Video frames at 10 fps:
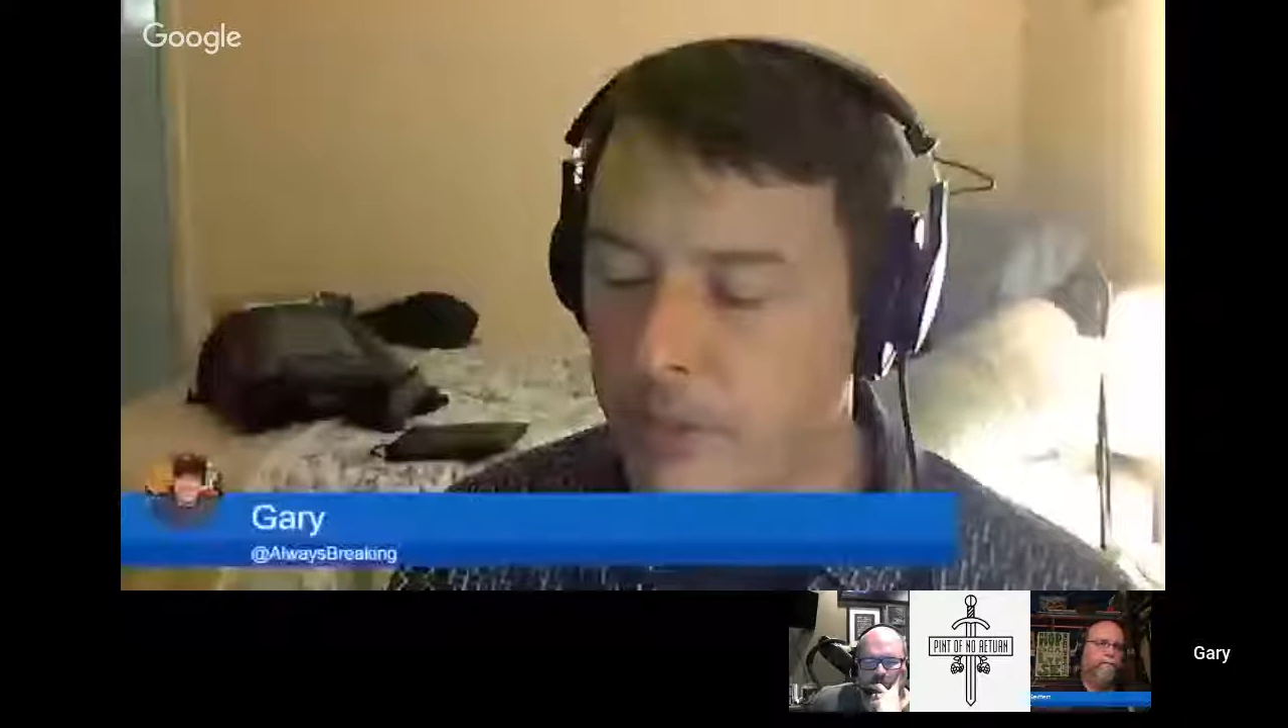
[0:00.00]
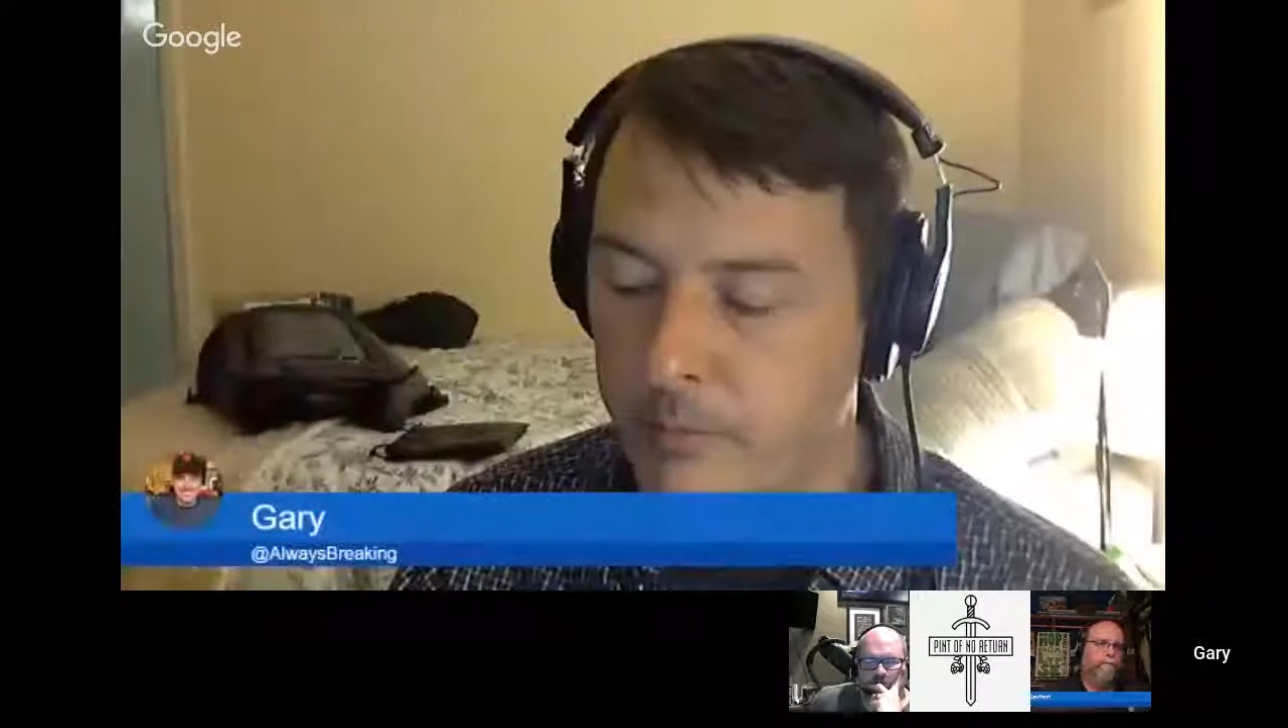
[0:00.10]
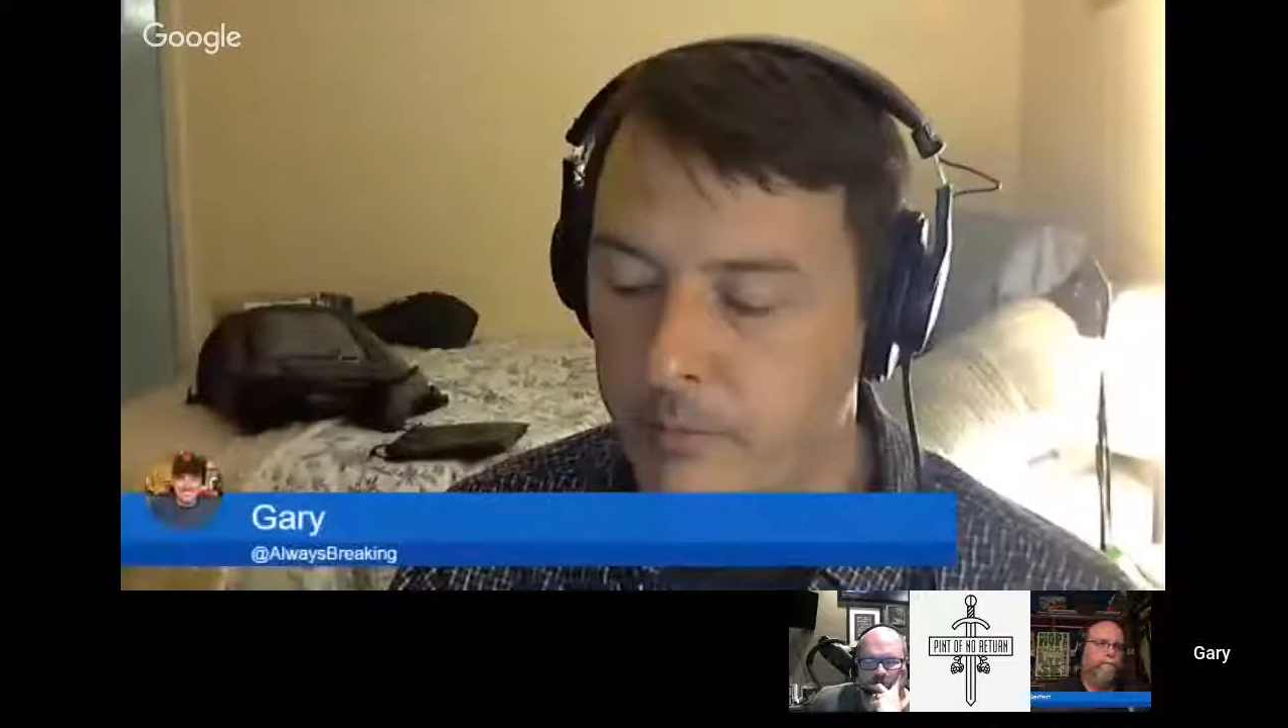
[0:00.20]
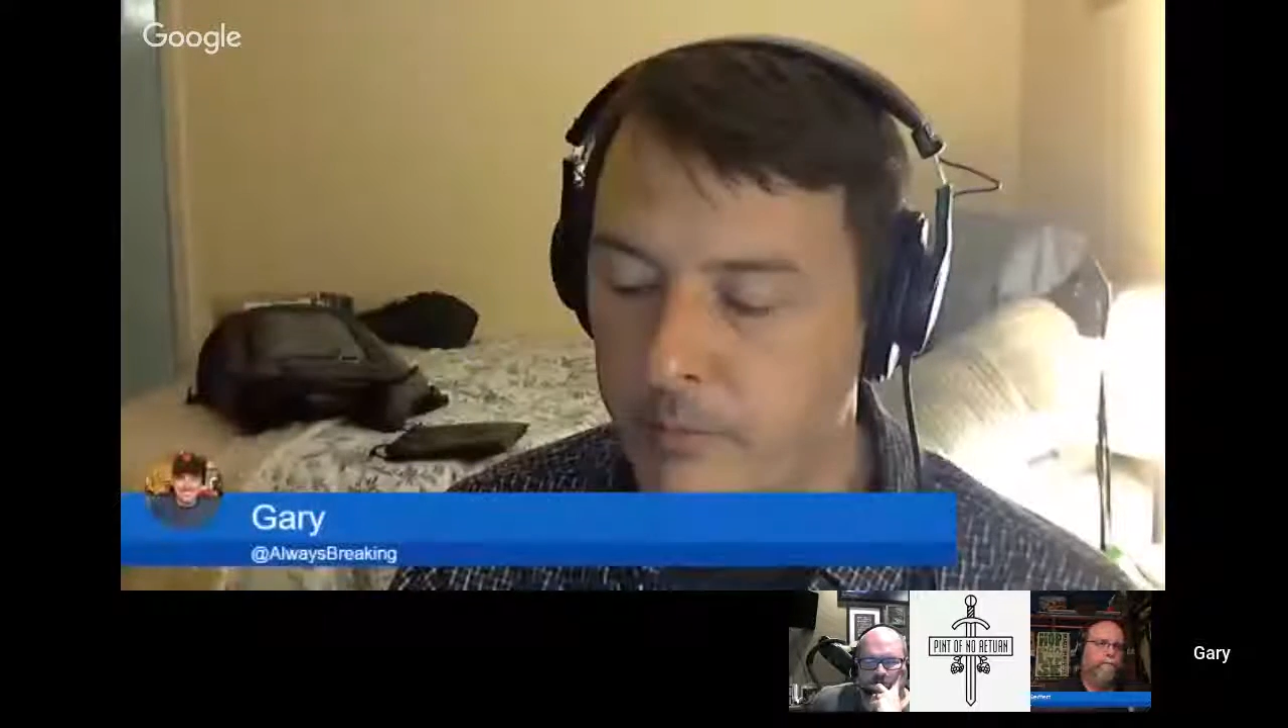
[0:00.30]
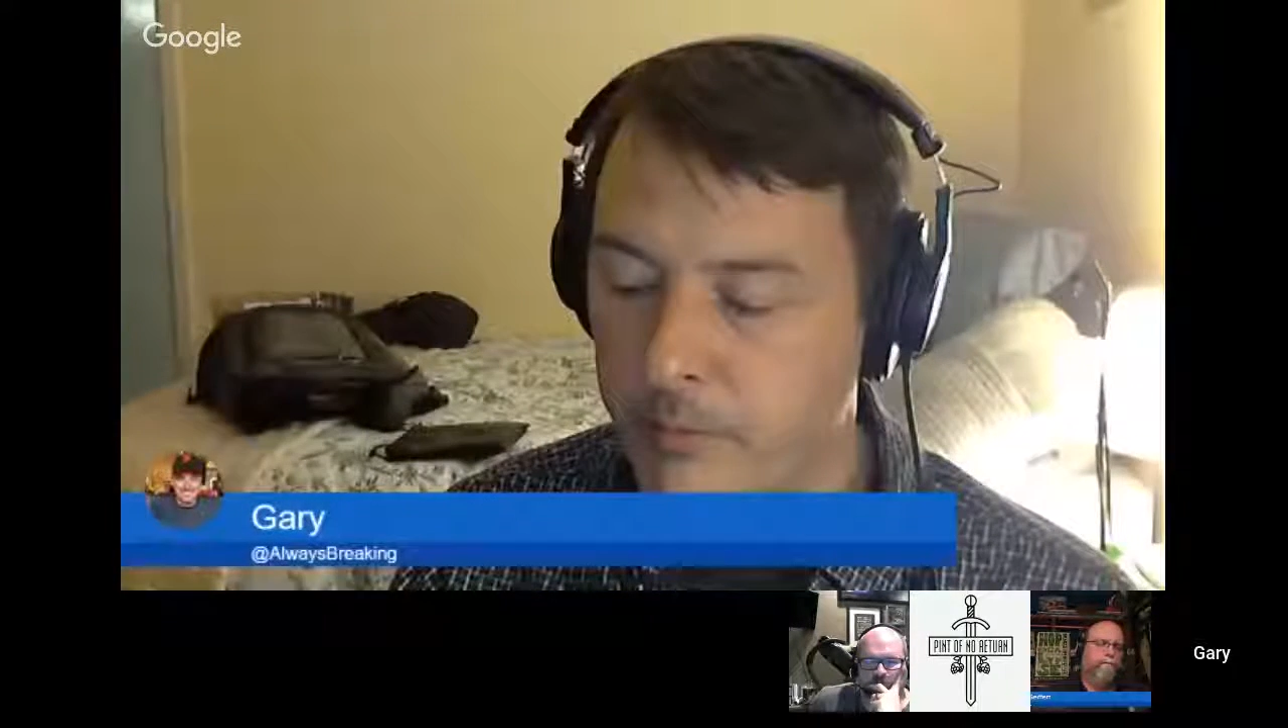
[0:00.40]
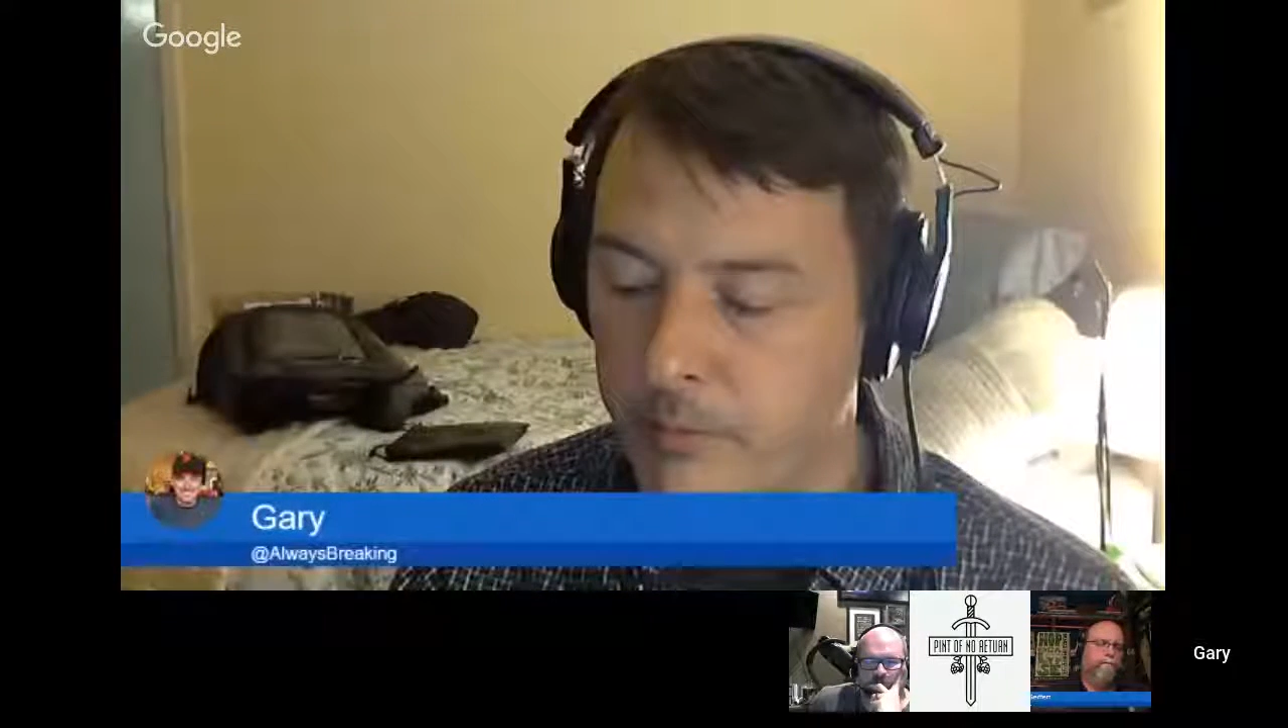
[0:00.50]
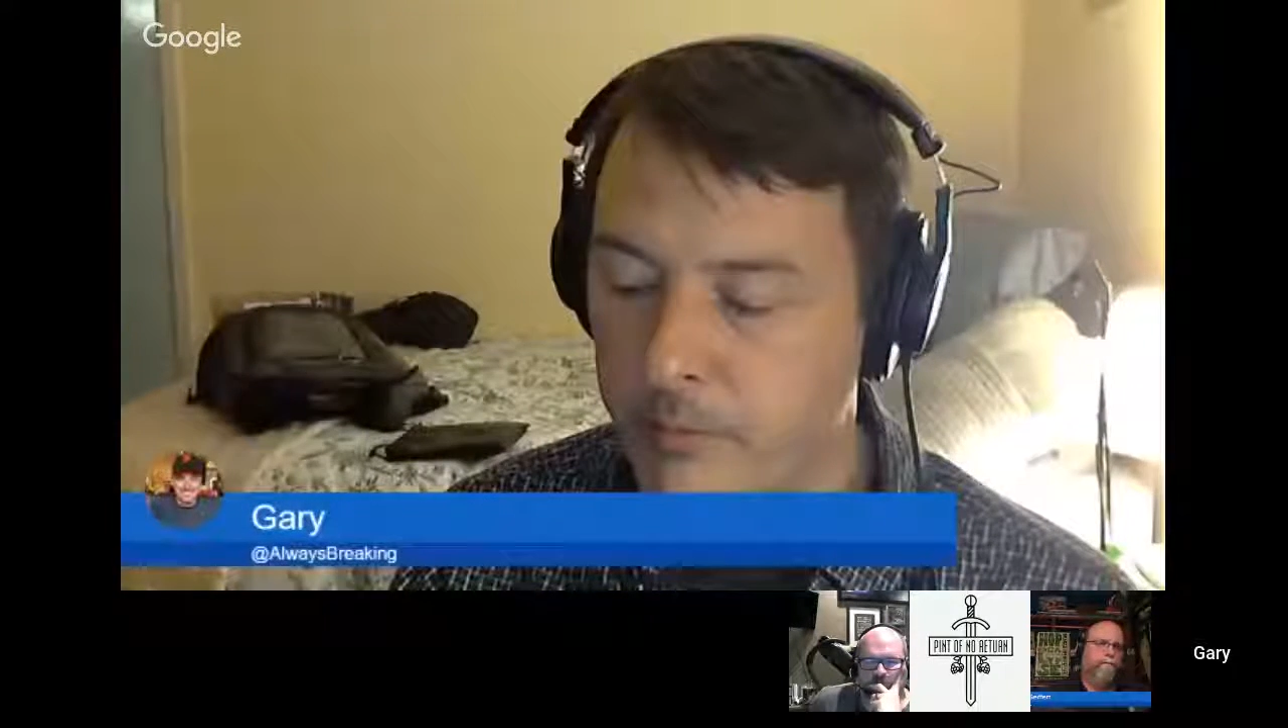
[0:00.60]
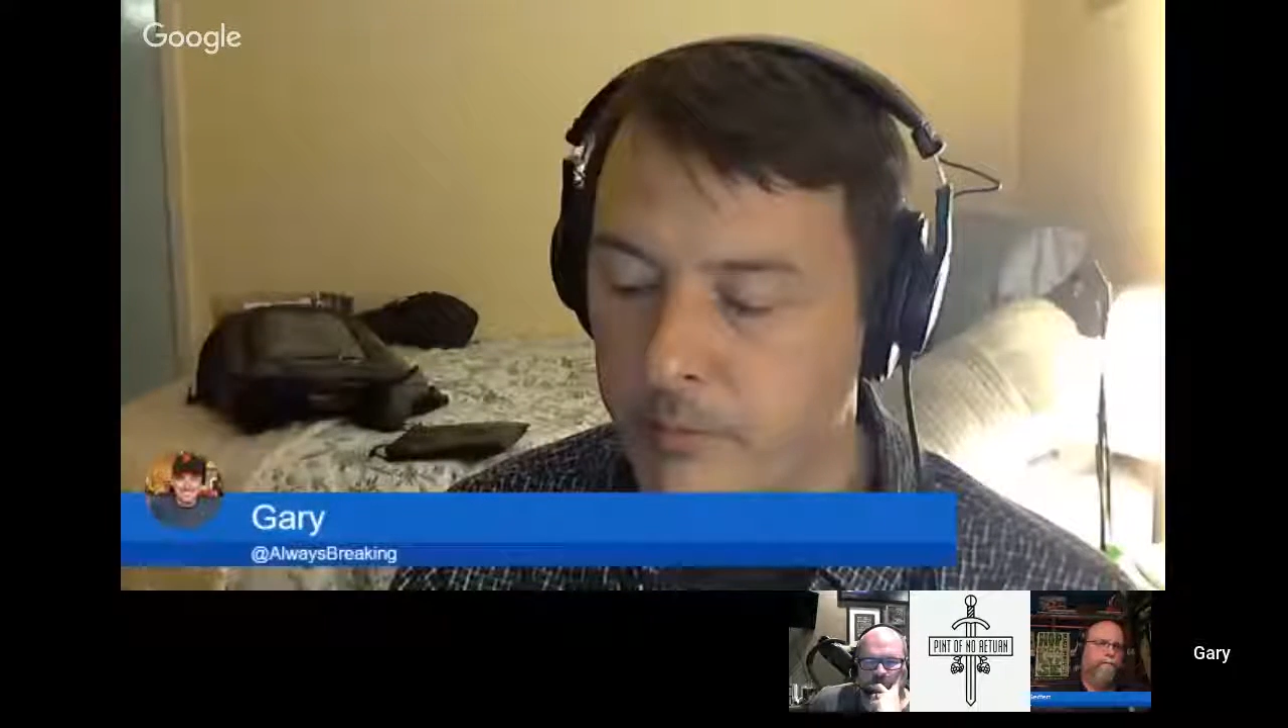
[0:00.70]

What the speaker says: probably Empire